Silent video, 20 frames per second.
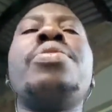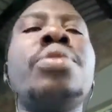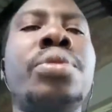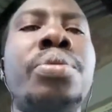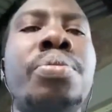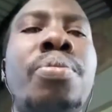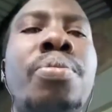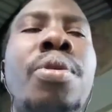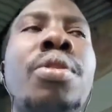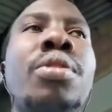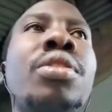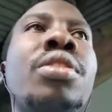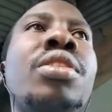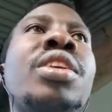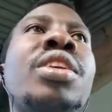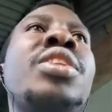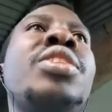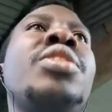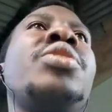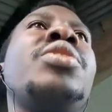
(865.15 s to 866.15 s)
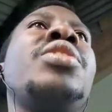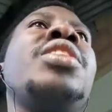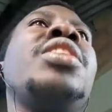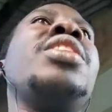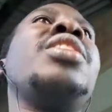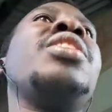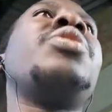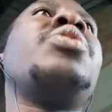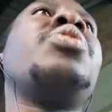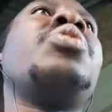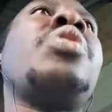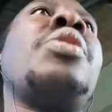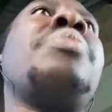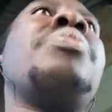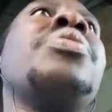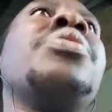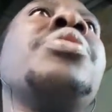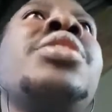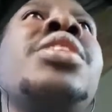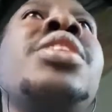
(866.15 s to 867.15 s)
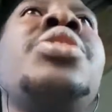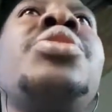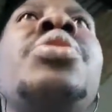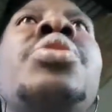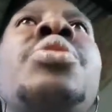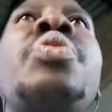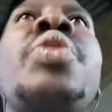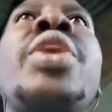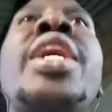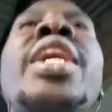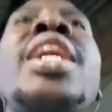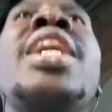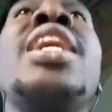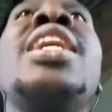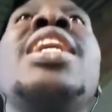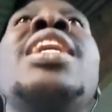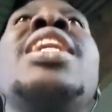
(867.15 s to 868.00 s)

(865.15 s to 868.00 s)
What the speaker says: football to a position where